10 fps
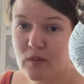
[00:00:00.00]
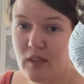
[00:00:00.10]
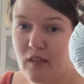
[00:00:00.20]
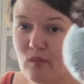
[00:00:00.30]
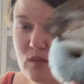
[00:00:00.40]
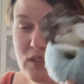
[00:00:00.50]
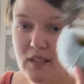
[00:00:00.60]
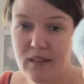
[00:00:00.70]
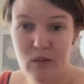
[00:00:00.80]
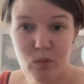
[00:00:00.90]
I was
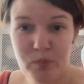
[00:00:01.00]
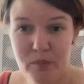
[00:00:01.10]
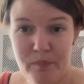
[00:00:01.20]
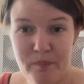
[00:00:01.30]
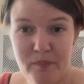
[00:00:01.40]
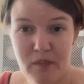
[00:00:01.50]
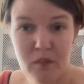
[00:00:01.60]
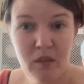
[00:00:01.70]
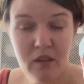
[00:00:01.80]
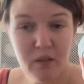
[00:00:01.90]
like, nope,
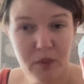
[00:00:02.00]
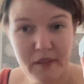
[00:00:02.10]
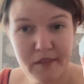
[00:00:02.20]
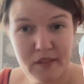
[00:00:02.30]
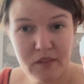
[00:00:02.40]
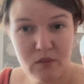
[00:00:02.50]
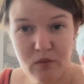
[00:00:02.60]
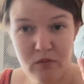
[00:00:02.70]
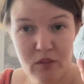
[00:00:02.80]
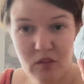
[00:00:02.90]
I'm not gonna buy this
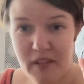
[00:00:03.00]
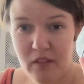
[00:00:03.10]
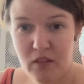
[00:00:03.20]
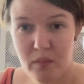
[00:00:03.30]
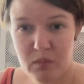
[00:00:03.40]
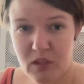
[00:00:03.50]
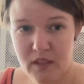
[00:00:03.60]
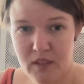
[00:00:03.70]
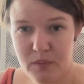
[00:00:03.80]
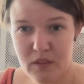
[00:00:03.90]
for a regular
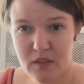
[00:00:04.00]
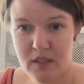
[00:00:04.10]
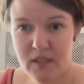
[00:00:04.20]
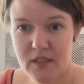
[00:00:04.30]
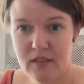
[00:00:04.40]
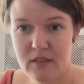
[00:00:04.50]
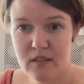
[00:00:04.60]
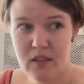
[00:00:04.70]
price because I think